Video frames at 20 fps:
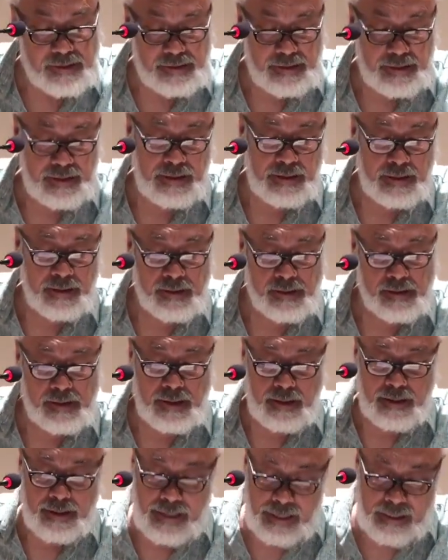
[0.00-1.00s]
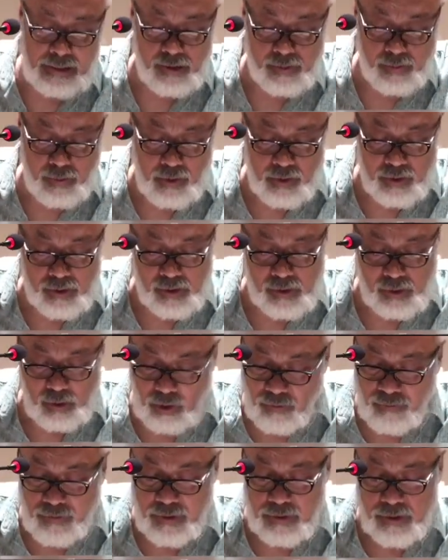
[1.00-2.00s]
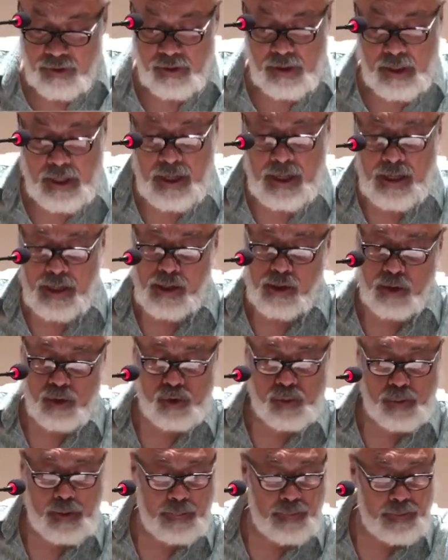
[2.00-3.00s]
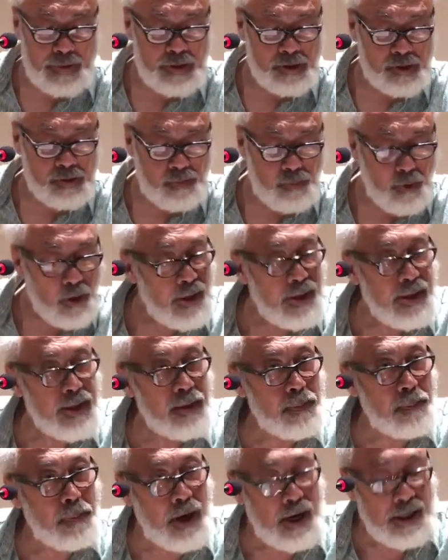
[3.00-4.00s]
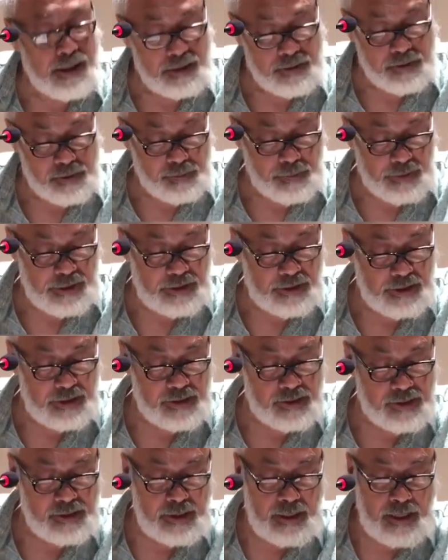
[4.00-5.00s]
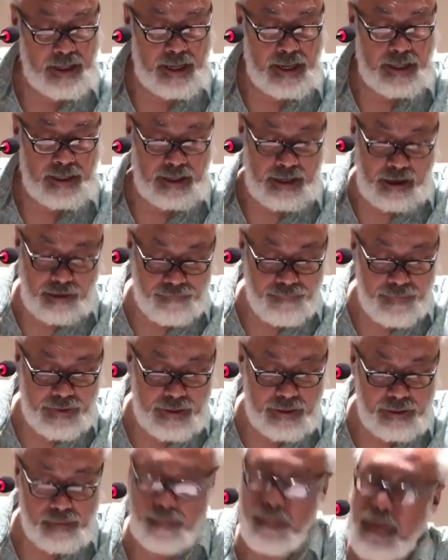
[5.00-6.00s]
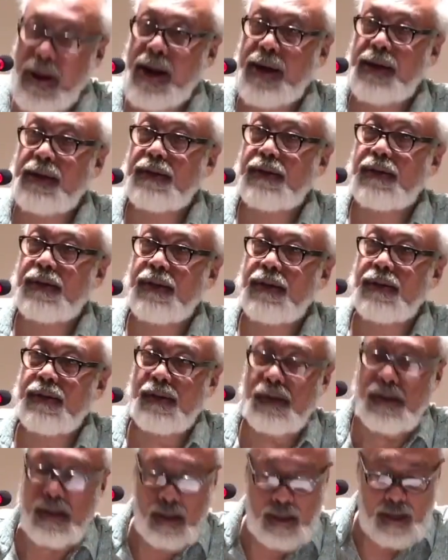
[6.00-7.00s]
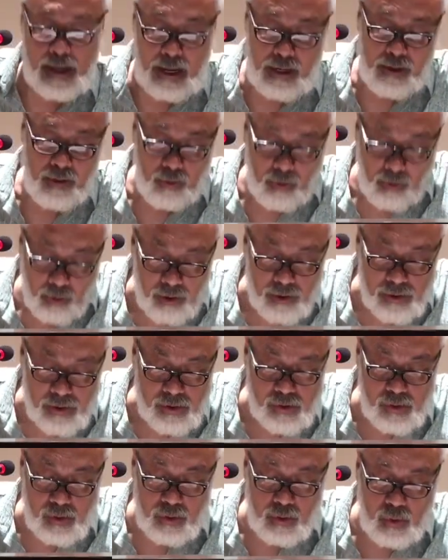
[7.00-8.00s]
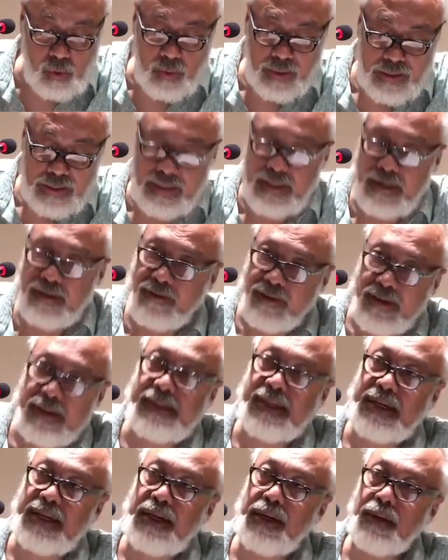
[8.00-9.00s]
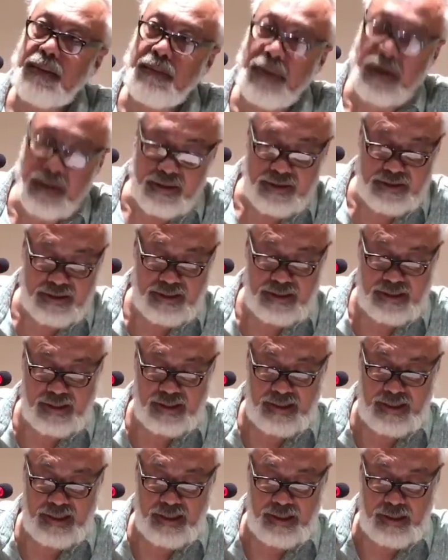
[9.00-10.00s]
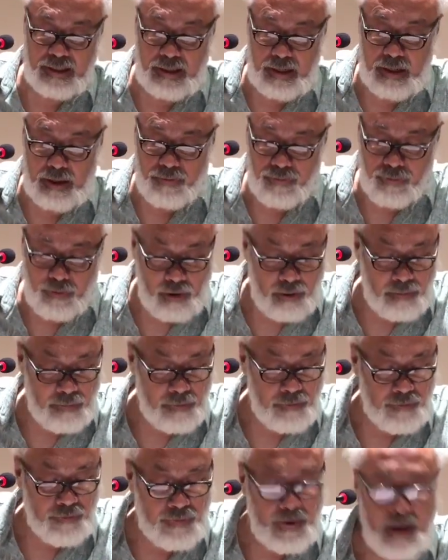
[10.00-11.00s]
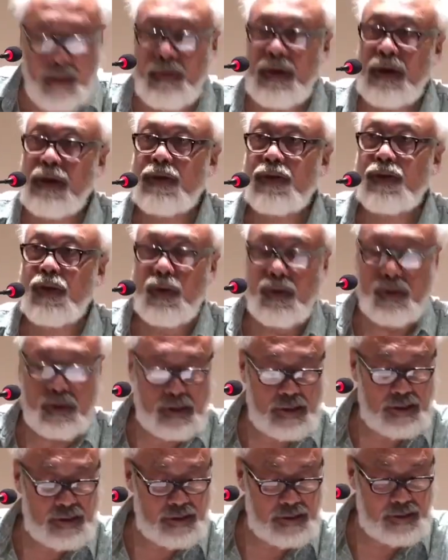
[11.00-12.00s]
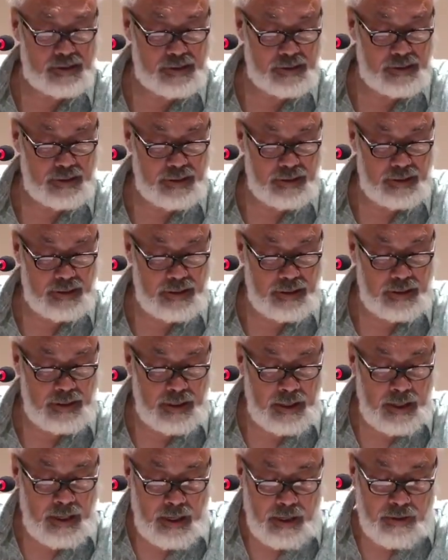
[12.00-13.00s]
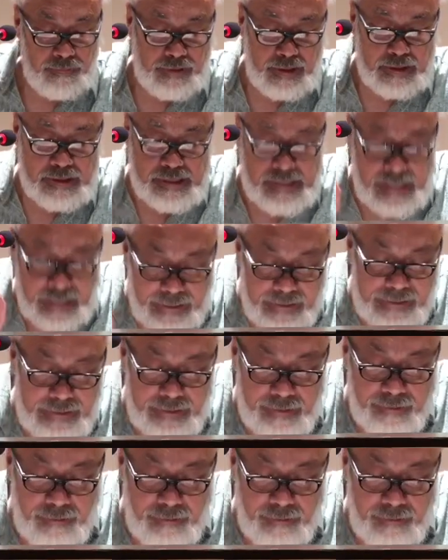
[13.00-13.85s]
serials, textbooks, novels, newspapers, political party speeches, and governmental practices, and also, though increasingly marginally, from family sources. If the second